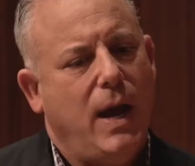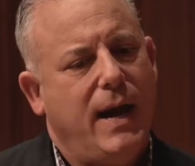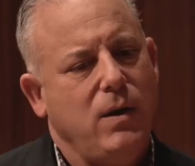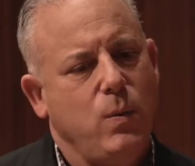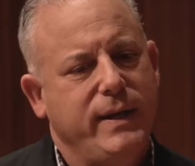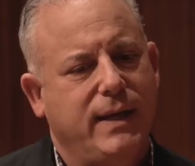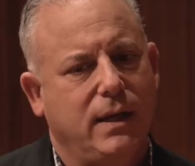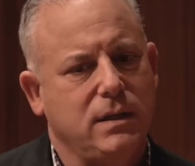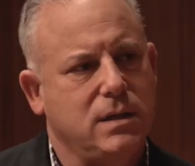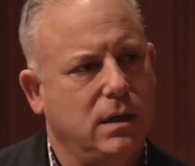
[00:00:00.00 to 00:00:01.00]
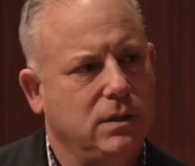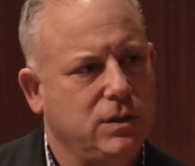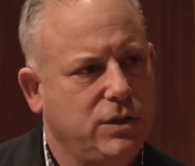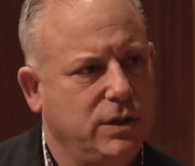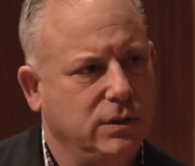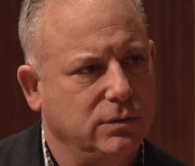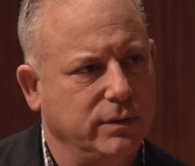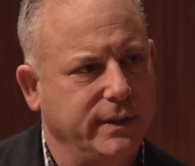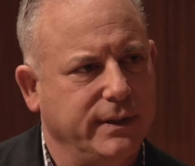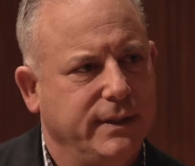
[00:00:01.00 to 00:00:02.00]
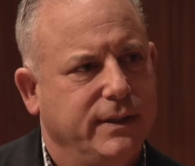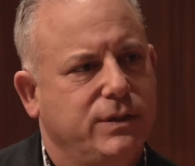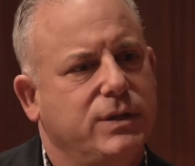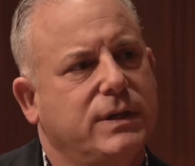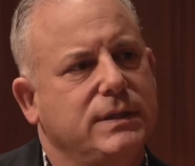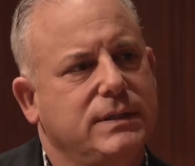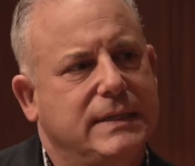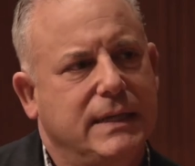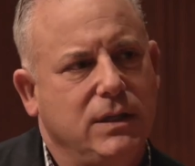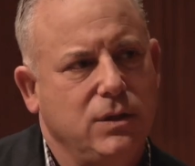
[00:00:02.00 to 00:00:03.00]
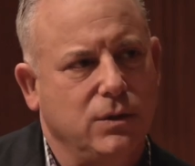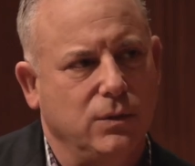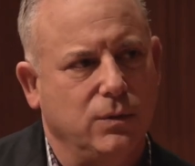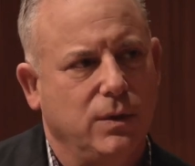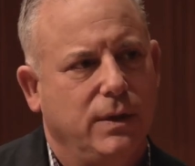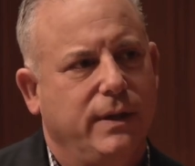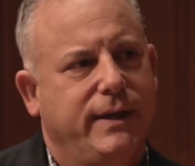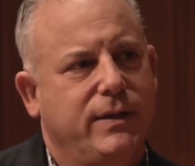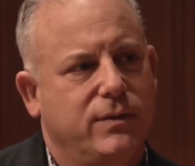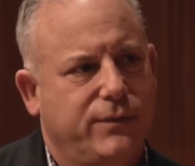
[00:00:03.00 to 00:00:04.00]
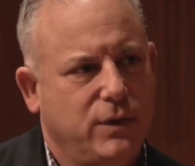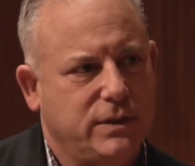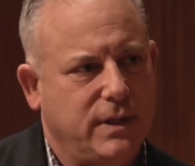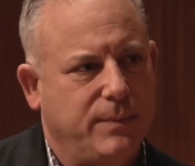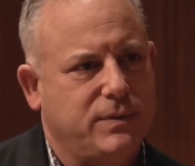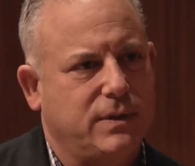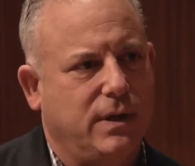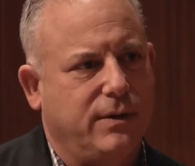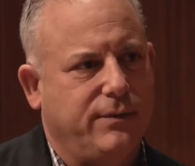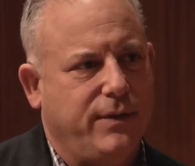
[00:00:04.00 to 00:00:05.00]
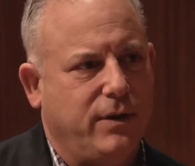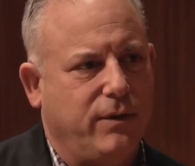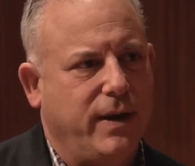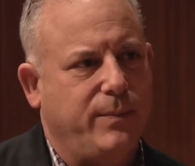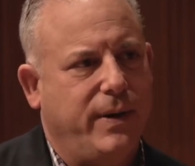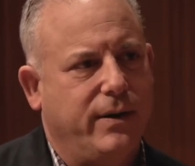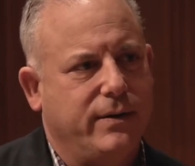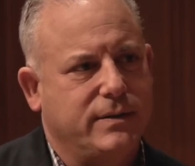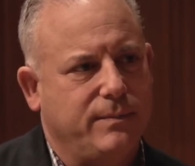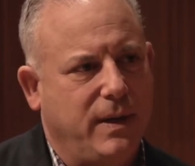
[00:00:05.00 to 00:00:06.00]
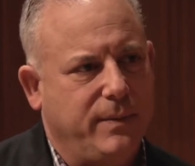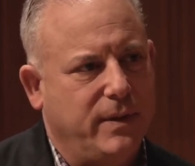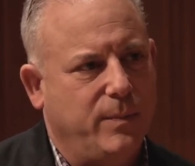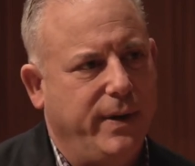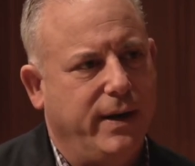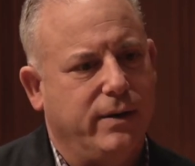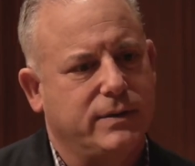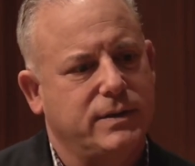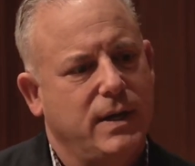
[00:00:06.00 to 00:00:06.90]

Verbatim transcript: How do we get young children to continue in the footsteps of their grandparents and maybe their parents,